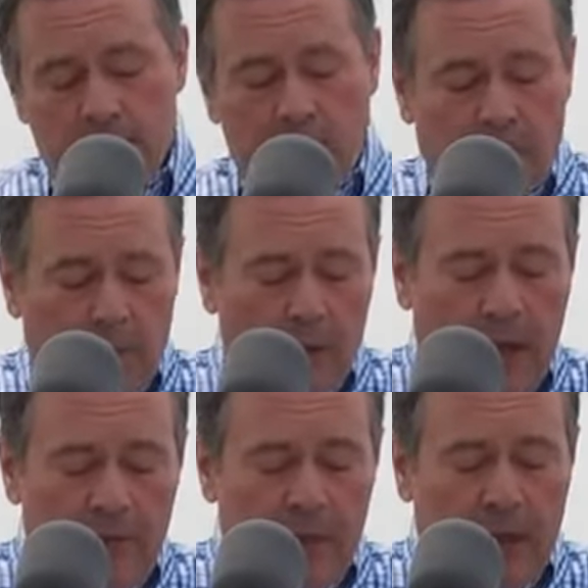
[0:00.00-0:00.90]
the federal
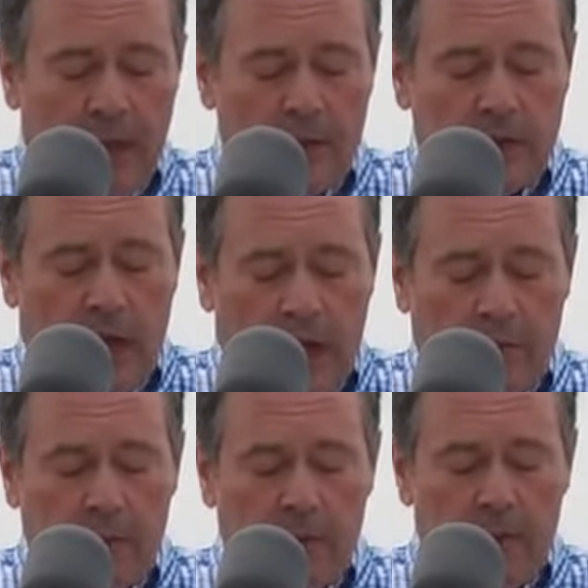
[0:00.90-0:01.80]
government announced
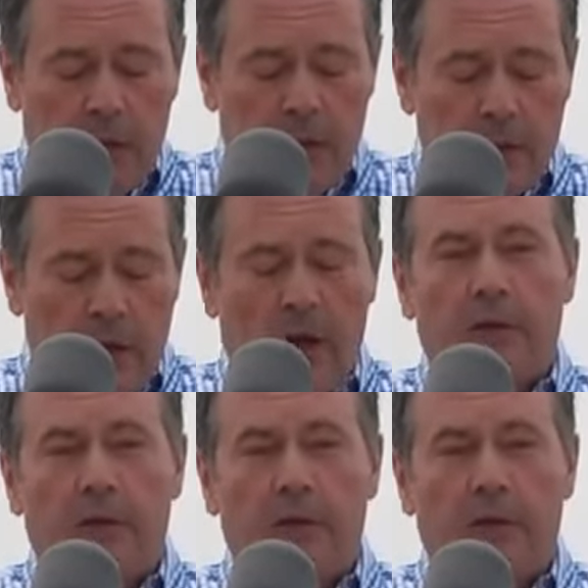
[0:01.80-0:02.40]
$100 million